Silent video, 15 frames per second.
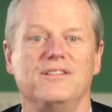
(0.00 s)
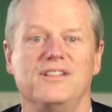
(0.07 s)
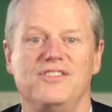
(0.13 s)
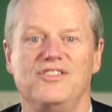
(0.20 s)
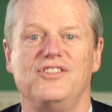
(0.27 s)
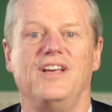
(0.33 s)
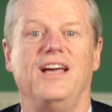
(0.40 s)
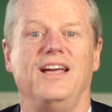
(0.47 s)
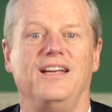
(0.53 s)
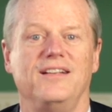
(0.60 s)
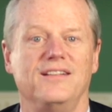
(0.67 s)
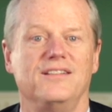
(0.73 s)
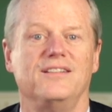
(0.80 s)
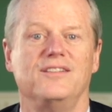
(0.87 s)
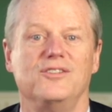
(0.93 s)
and
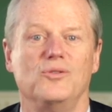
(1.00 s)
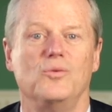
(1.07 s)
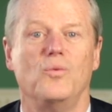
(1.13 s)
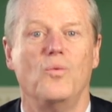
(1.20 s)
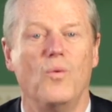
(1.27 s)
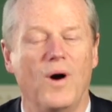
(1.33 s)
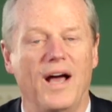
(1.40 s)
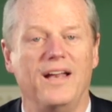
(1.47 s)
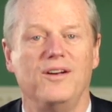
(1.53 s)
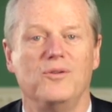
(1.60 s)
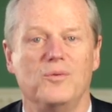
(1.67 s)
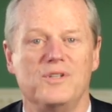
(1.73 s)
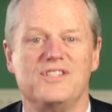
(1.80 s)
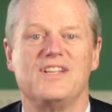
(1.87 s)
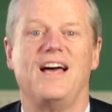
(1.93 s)
say, What
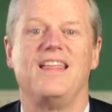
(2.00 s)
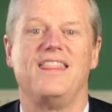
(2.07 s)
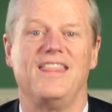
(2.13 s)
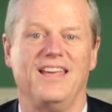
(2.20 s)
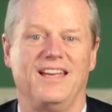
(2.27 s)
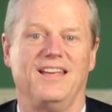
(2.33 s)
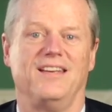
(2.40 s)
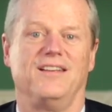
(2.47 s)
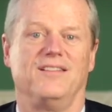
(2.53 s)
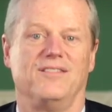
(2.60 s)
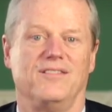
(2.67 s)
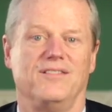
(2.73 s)
was I thinking?